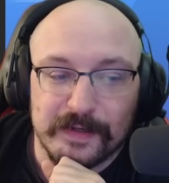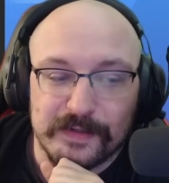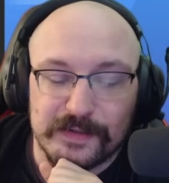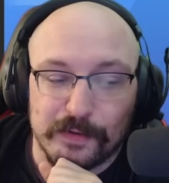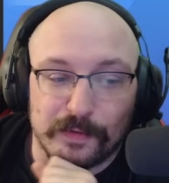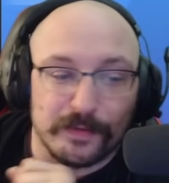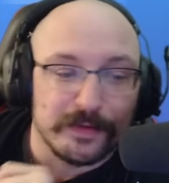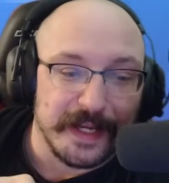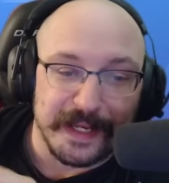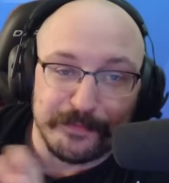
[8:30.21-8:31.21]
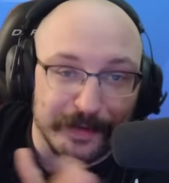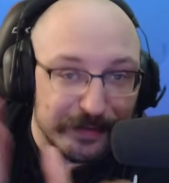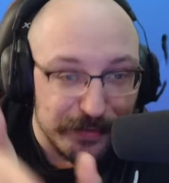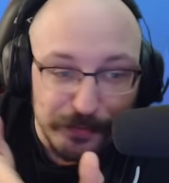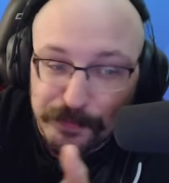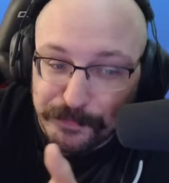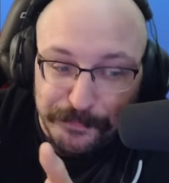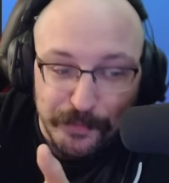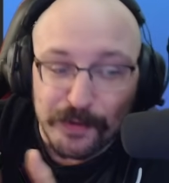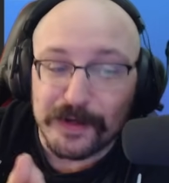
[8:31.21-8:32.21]
So anywhere two to
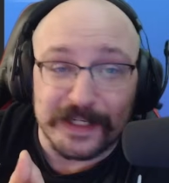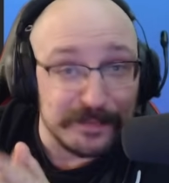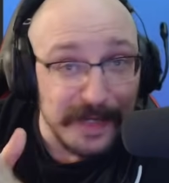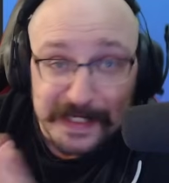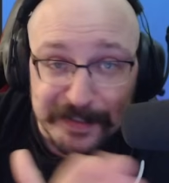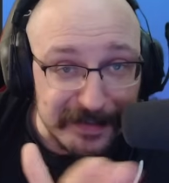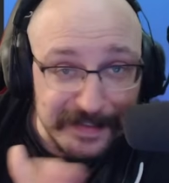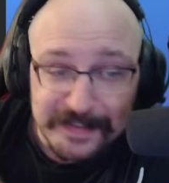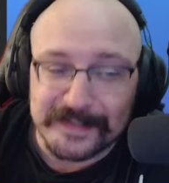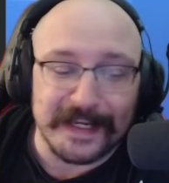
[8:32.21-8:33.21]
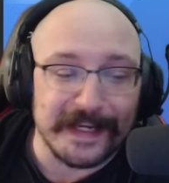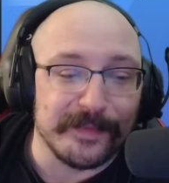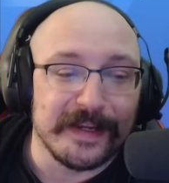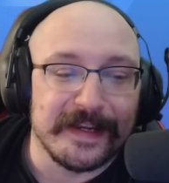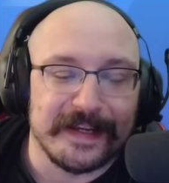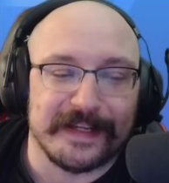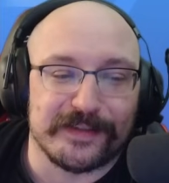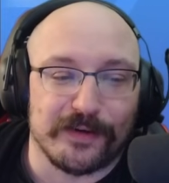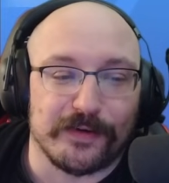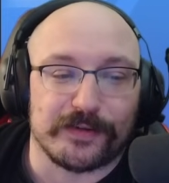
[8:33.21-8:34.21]
four is basically the same. It's
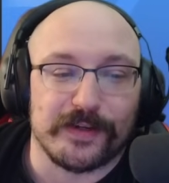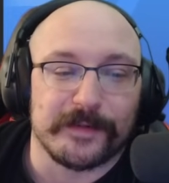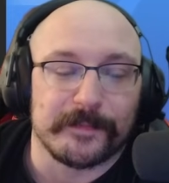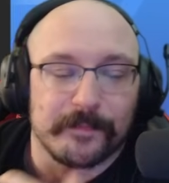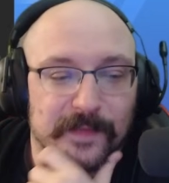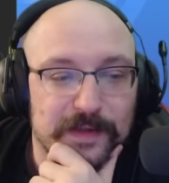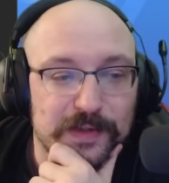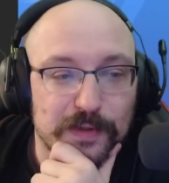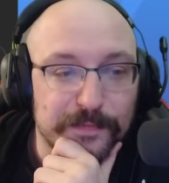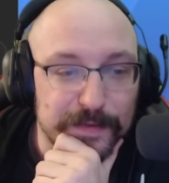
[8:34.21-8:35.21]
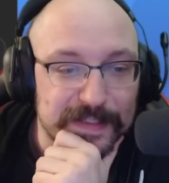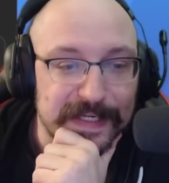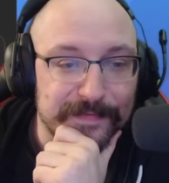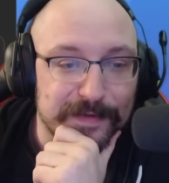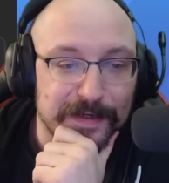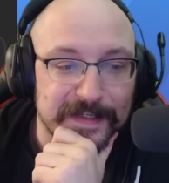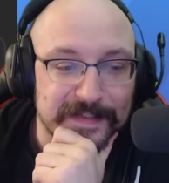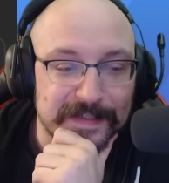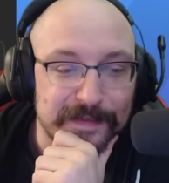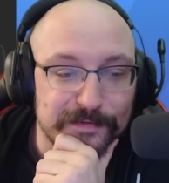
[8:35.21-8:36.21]
all good. So look for a staff that has
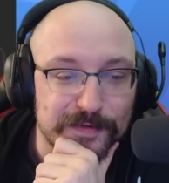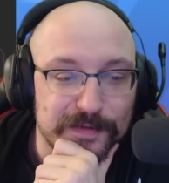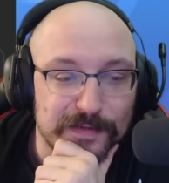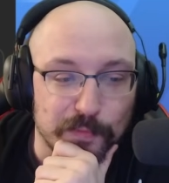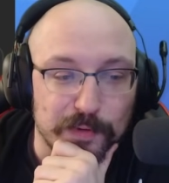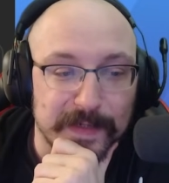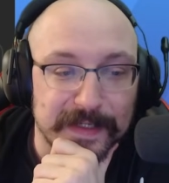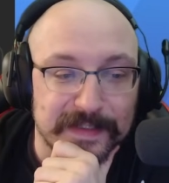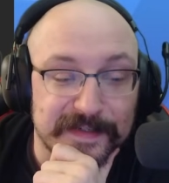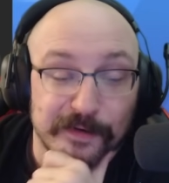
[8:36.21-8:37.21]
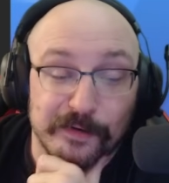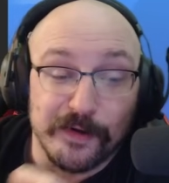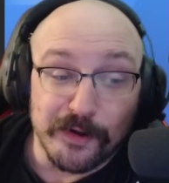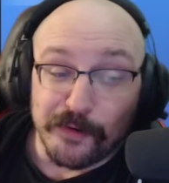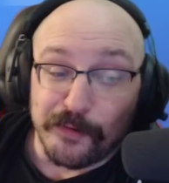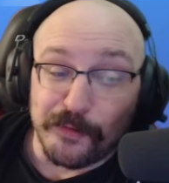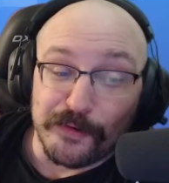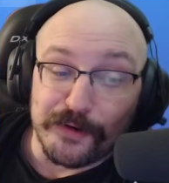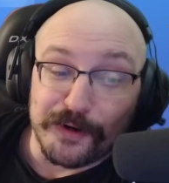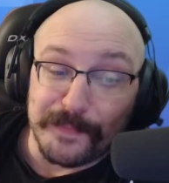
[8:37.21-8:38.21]
intelligence or main skill,
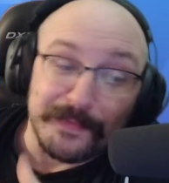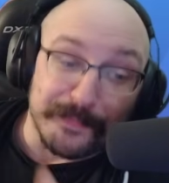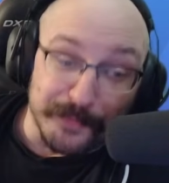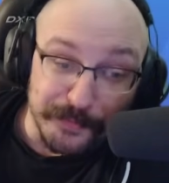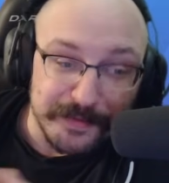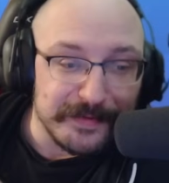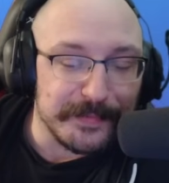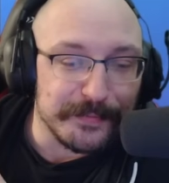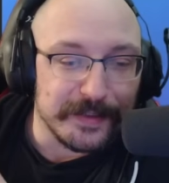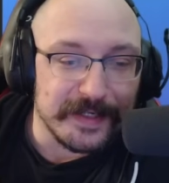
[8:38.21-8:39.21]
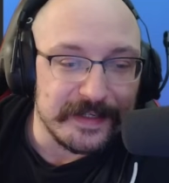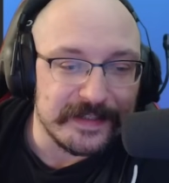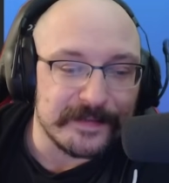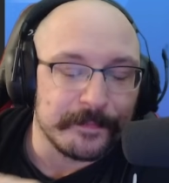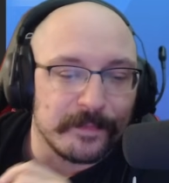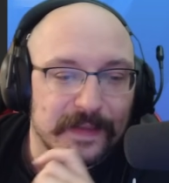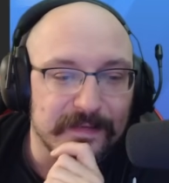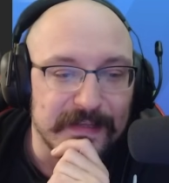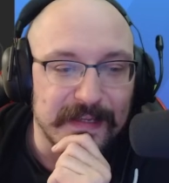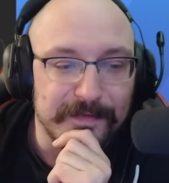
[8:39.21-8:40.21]
or maybe both. That'd be pretty nice.
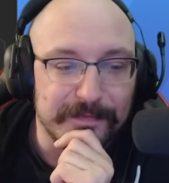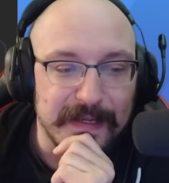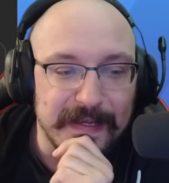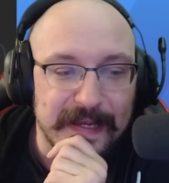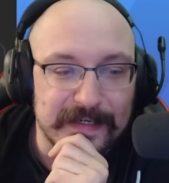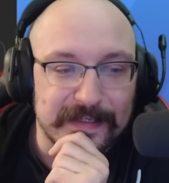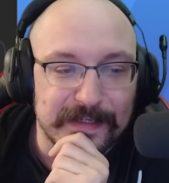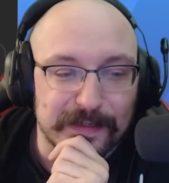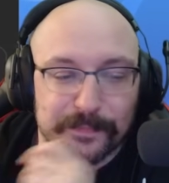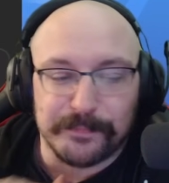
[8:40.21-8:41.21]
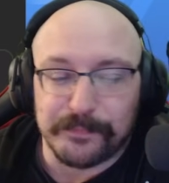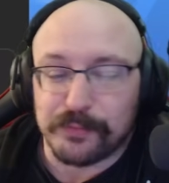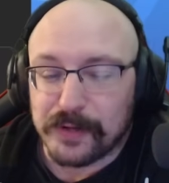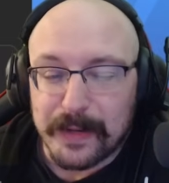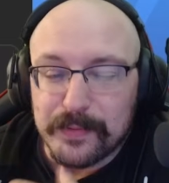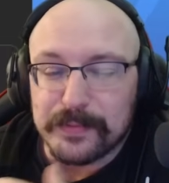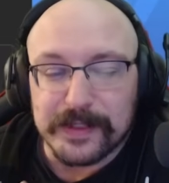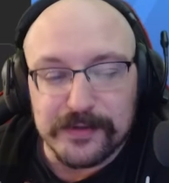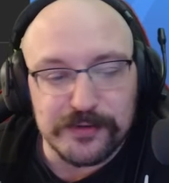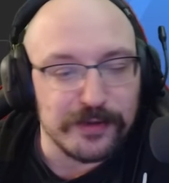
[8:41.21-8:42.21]
The flat added here probably
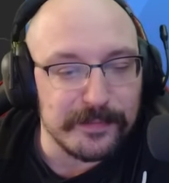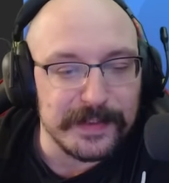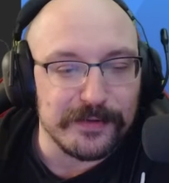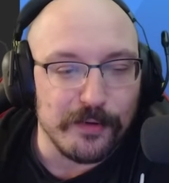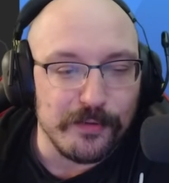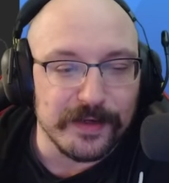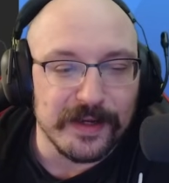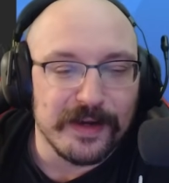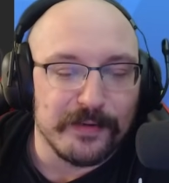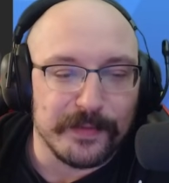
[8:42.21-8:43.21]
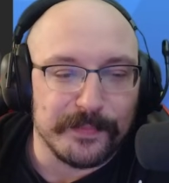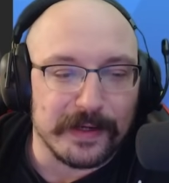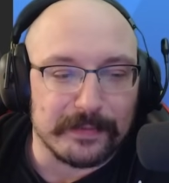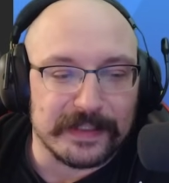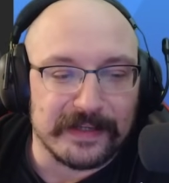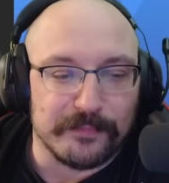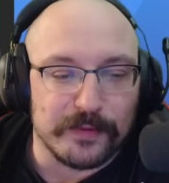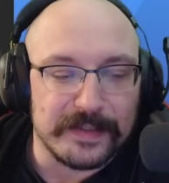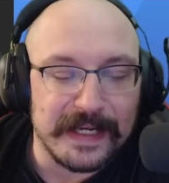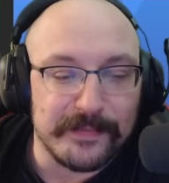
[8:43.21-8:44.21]
should be cold. Would probably give more
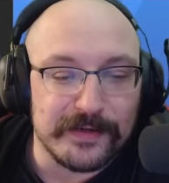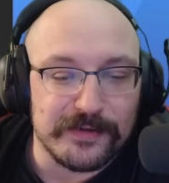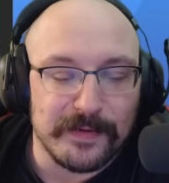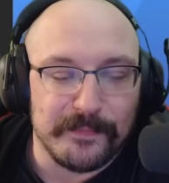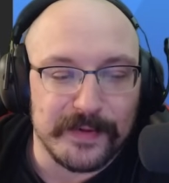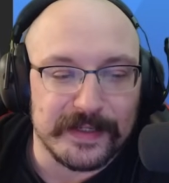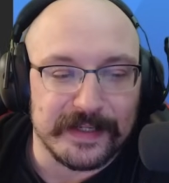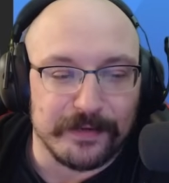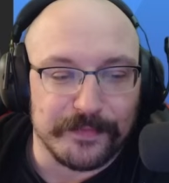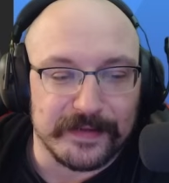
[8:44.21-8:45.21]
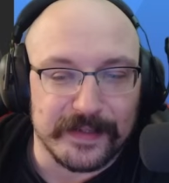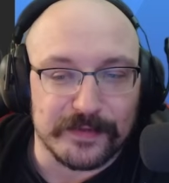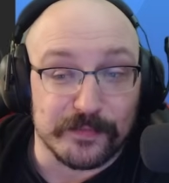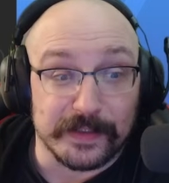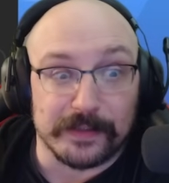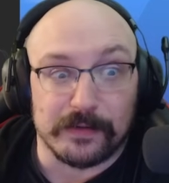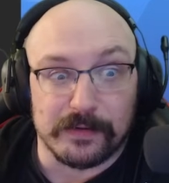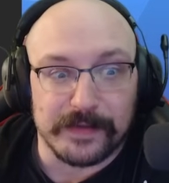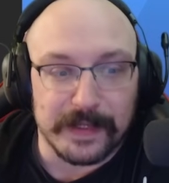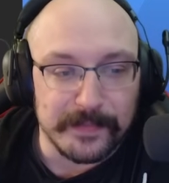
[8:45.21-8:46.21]
damage, but I don't think that's really
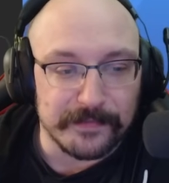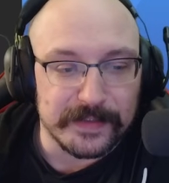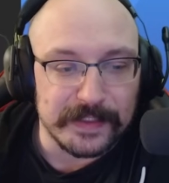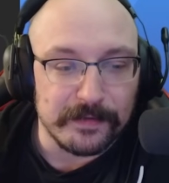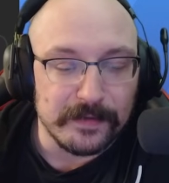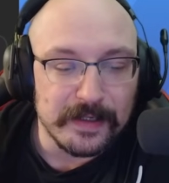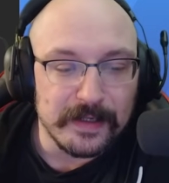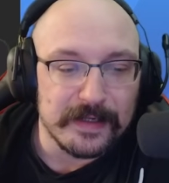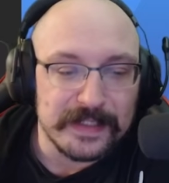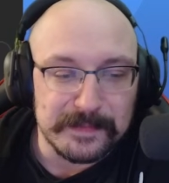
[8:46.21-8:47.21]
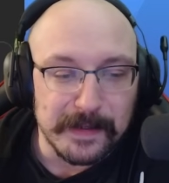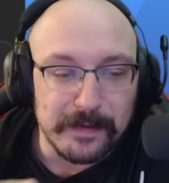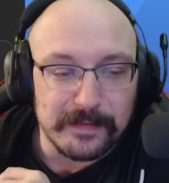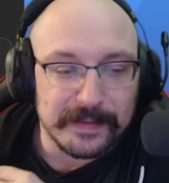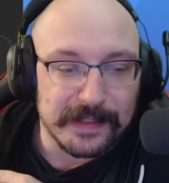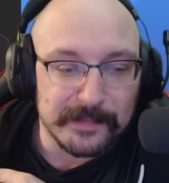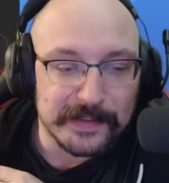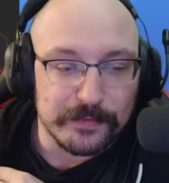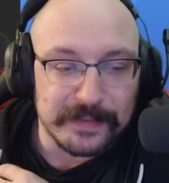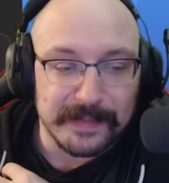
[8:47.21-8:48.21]
all that big of a deal. Spell and
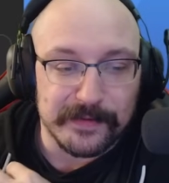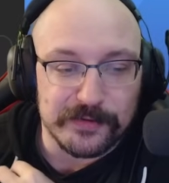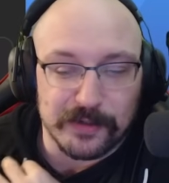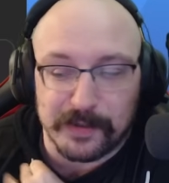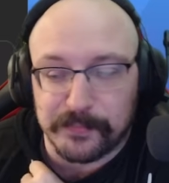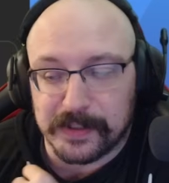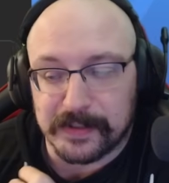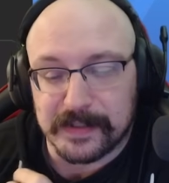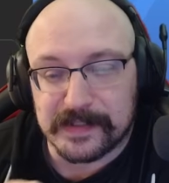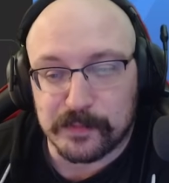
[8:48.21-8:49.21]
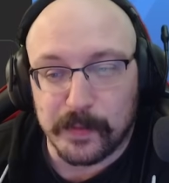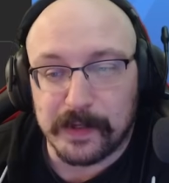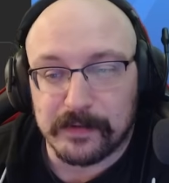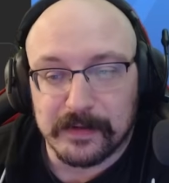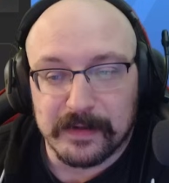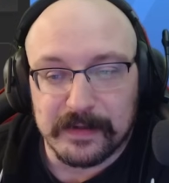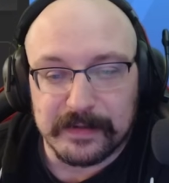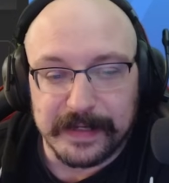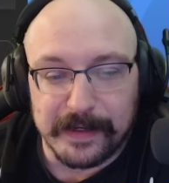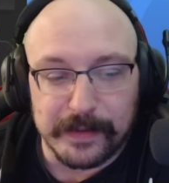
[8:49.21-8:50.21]
elemental damage are pretty nice as well.
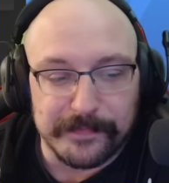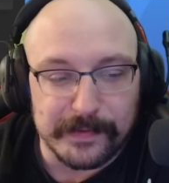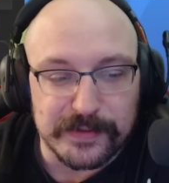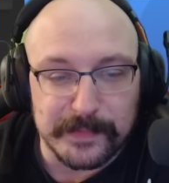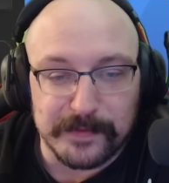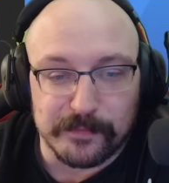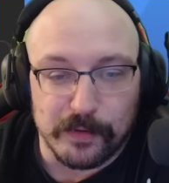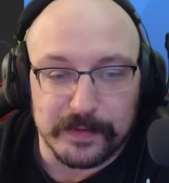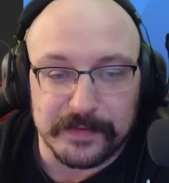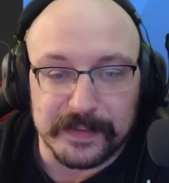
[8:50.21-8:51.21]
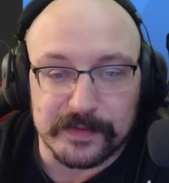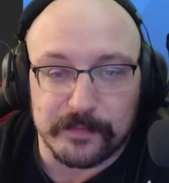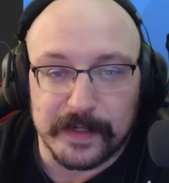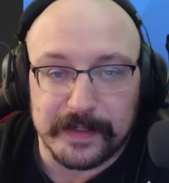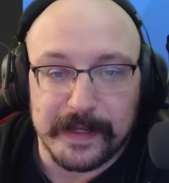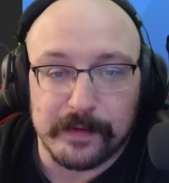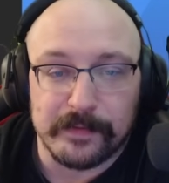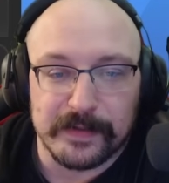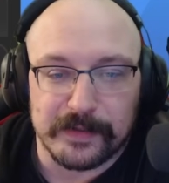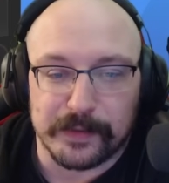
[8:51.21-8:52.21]
Now, if I was going to be rolling these right now,
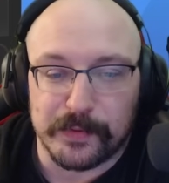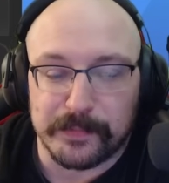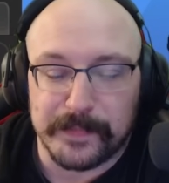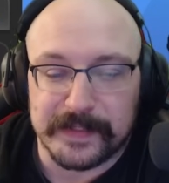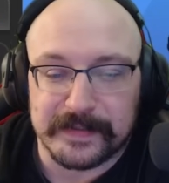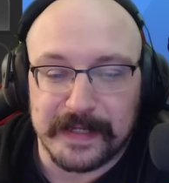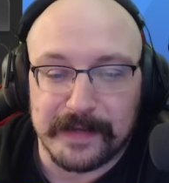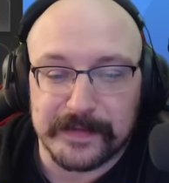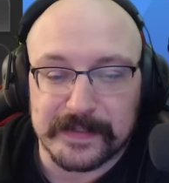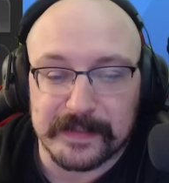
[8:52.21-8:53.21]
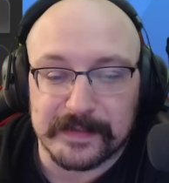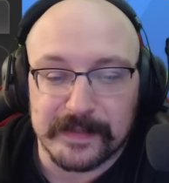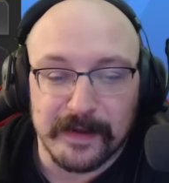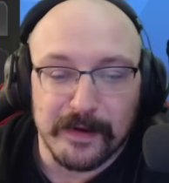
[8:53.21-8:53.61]
they're both basic affixes.